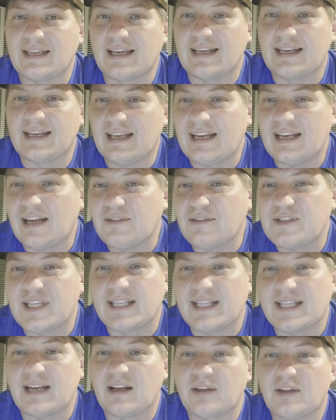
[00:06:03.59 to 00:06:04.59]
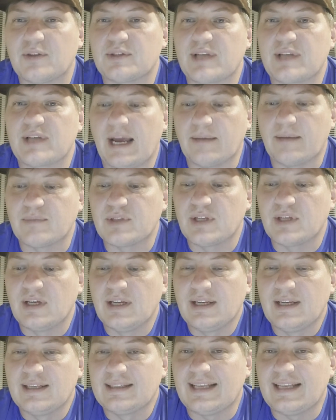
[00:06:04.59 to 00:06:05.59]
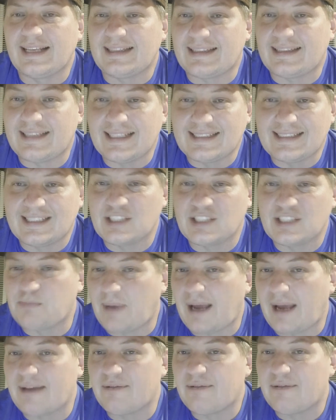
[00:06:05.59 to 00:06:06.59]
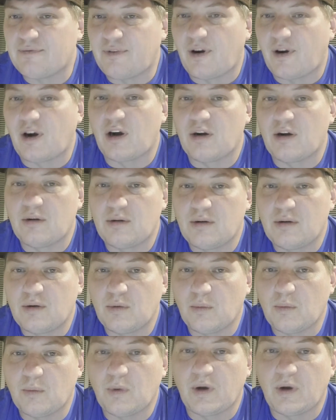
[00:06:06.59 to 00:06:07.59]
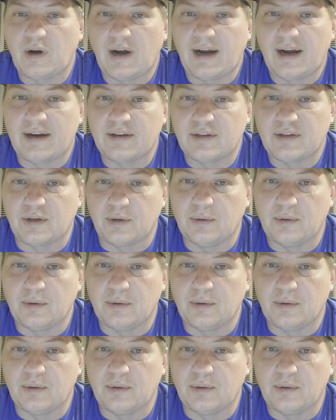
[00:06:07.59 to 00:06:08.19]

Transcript: And I've said that other times, that this is by far where I do.